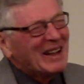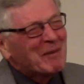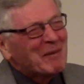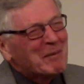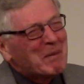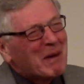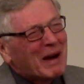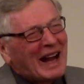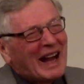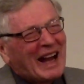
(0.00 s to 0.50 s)

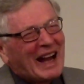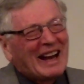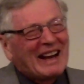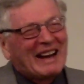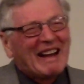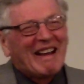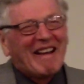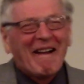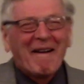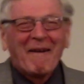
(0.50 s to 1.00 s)

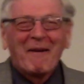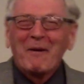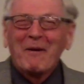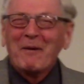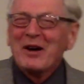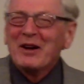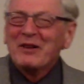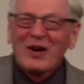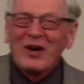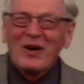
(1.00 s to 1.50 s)
But, oh,
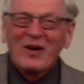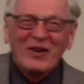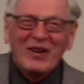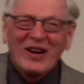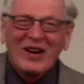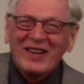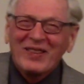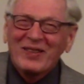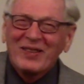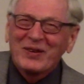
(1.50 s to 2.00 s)
we've all
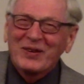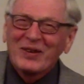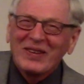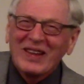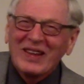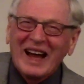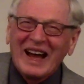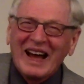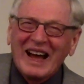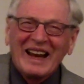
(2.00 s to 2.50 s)
gone through
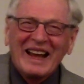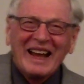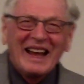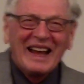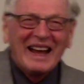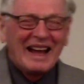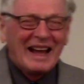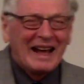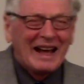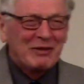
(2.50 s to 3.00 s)
that,
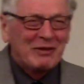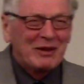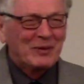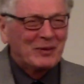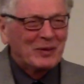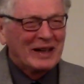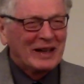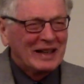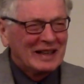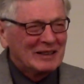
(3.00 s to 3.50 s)
haven't
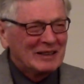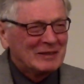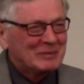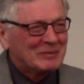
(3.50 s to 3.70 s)
we?